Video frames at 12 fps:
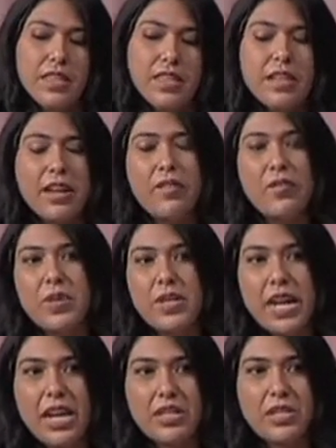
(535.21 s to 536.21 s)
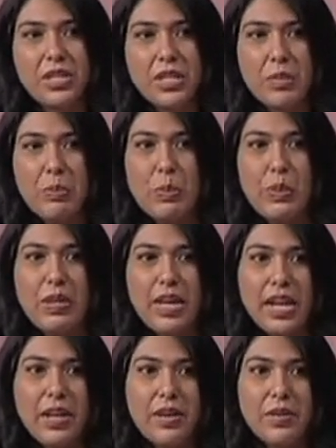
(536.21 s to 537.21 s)
the government actually put
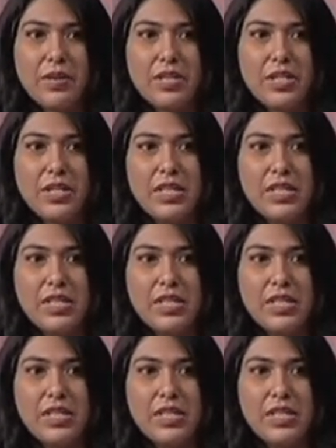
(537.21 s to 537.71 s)
out